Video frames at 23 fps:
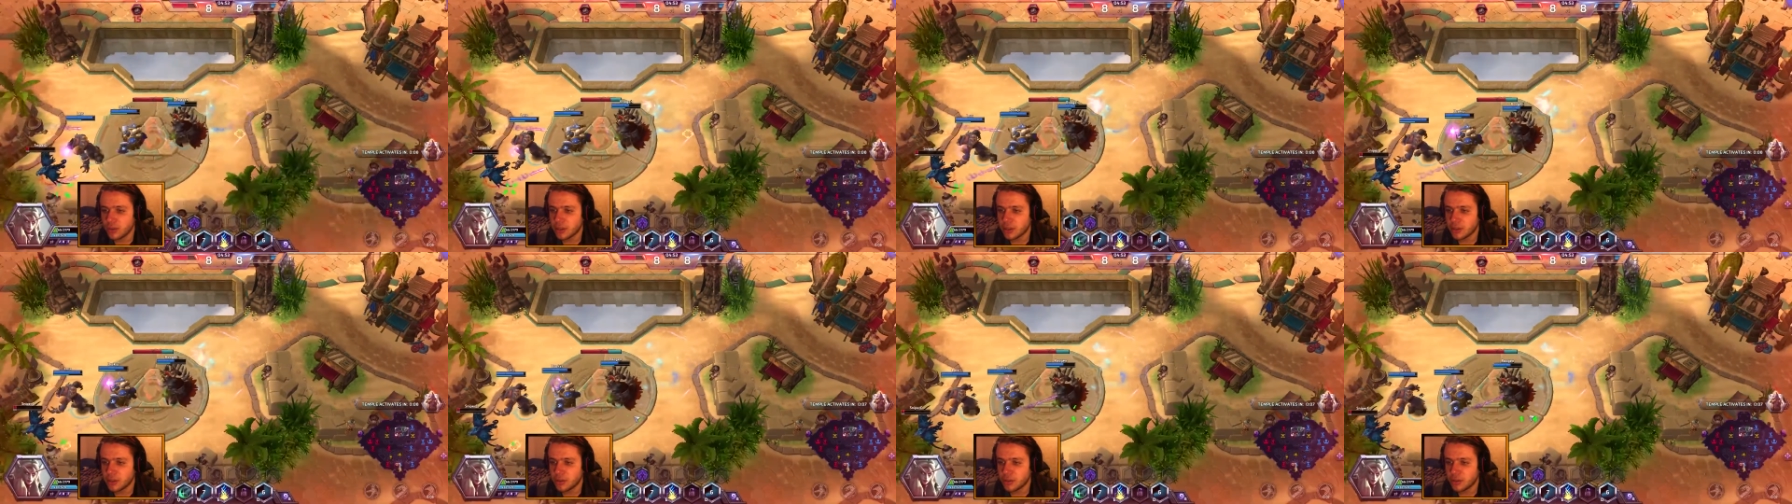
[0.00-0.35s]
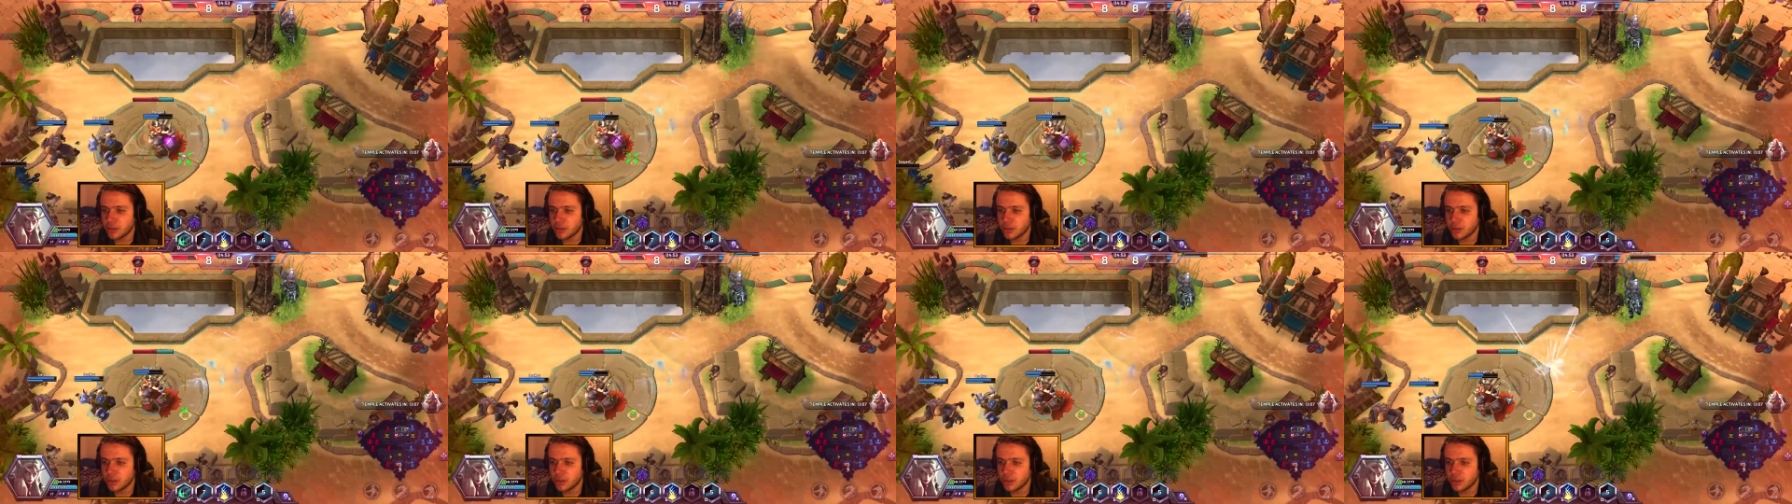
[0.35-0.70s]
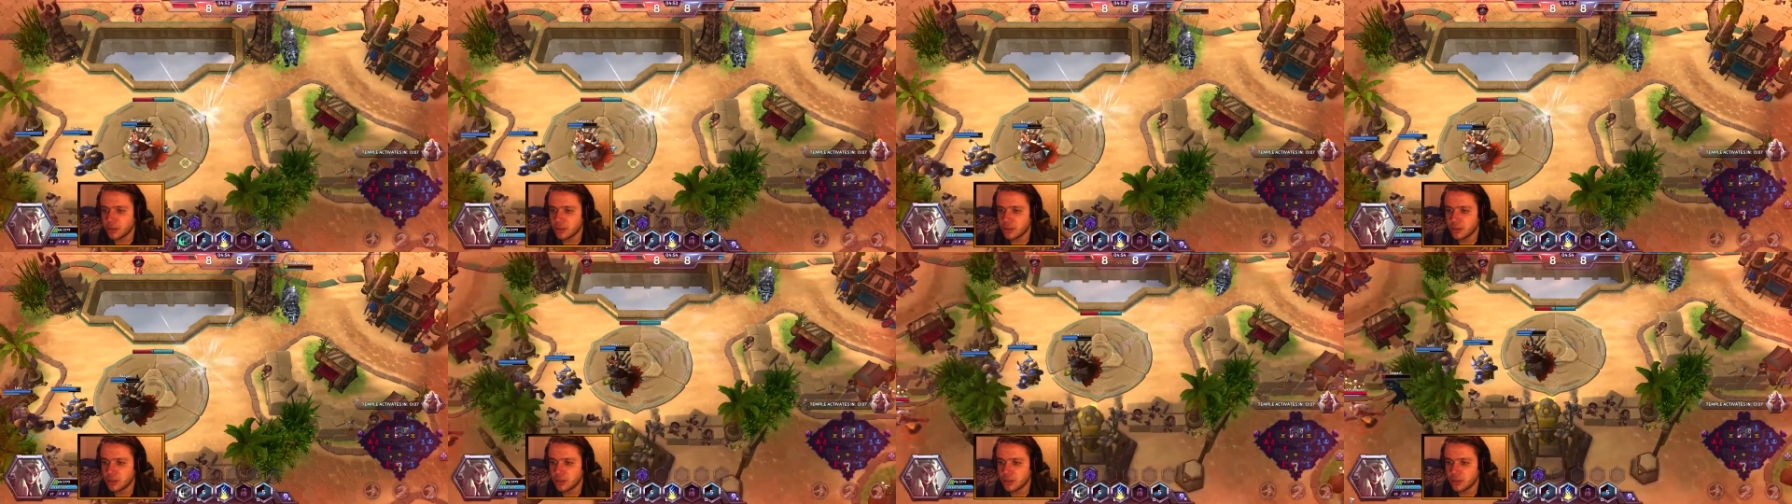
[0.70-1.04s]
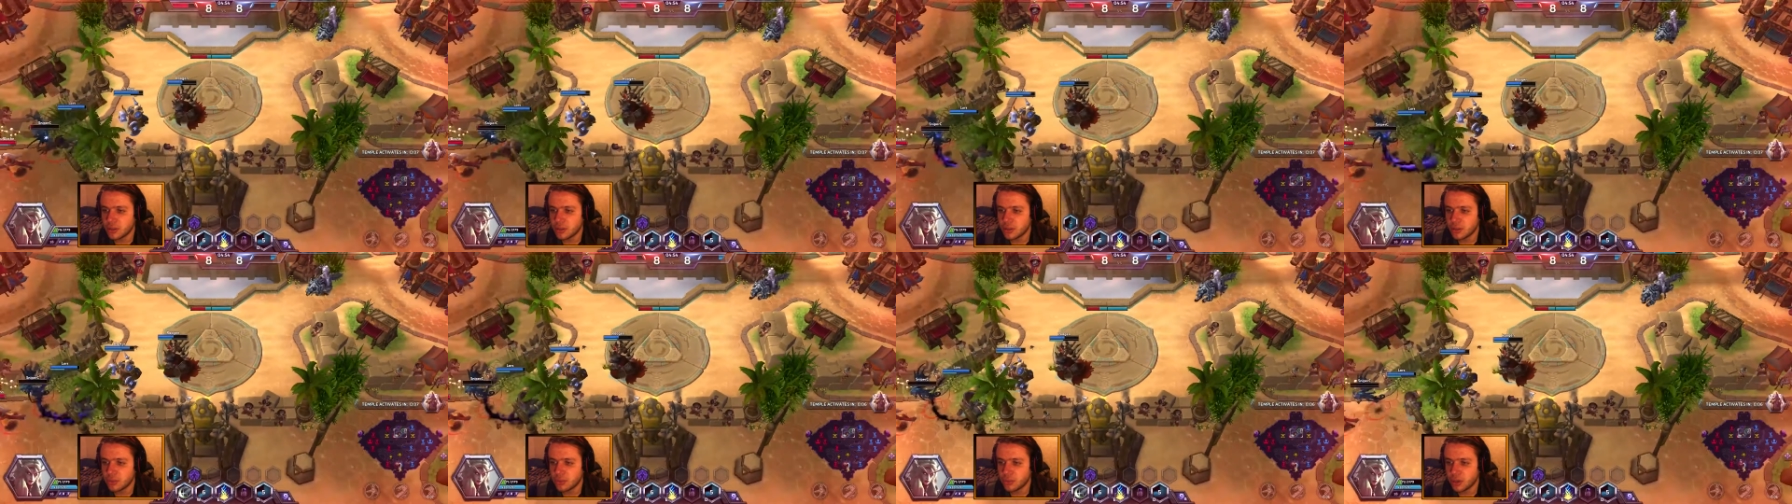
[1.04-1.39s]
a Q on uh,
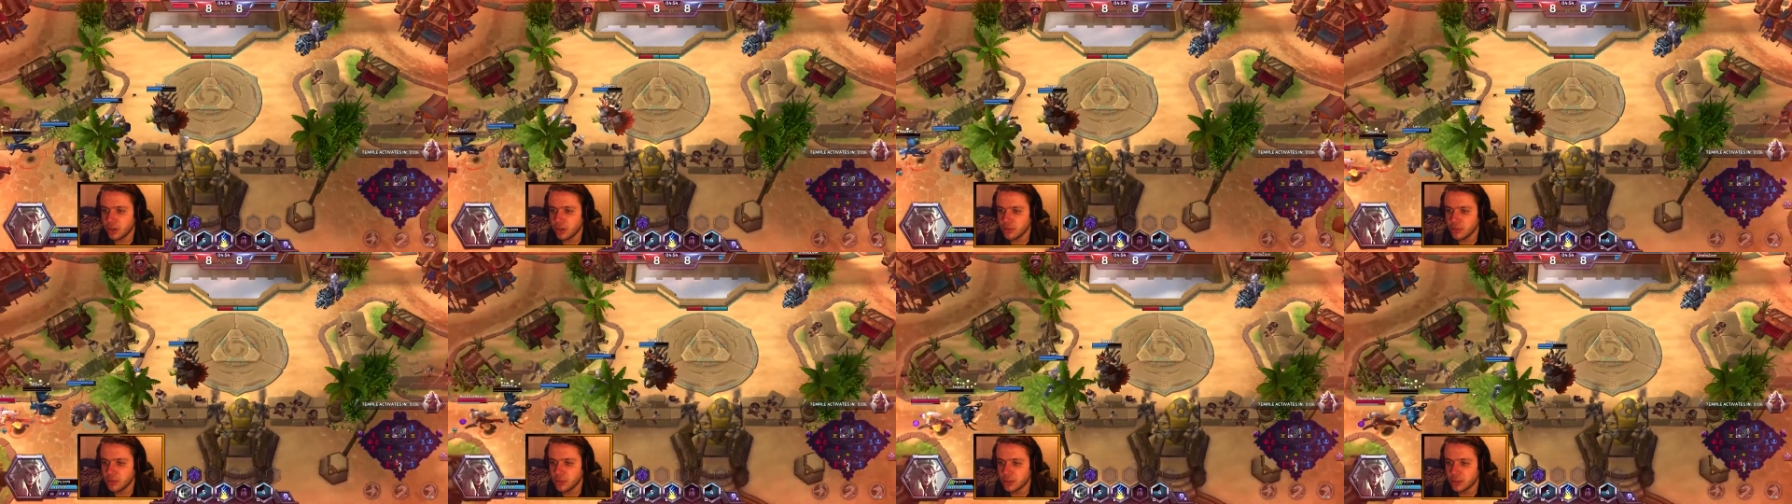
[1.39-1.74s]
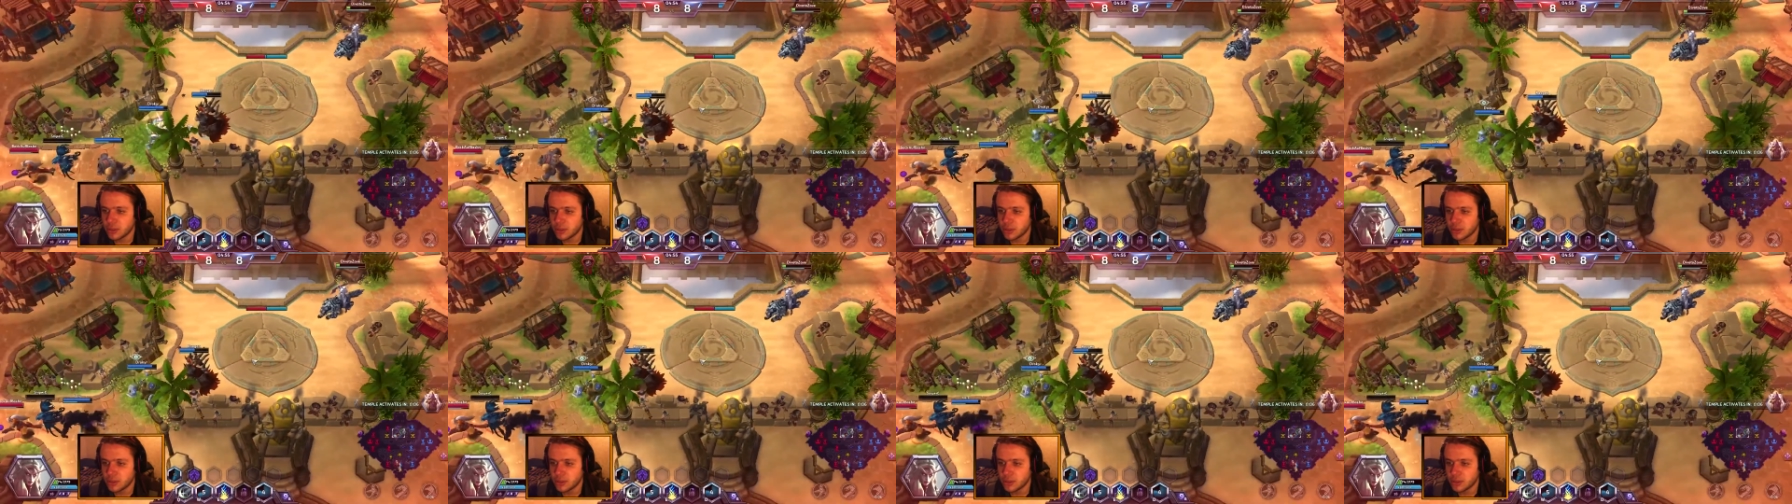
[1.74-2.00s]
Brightwing.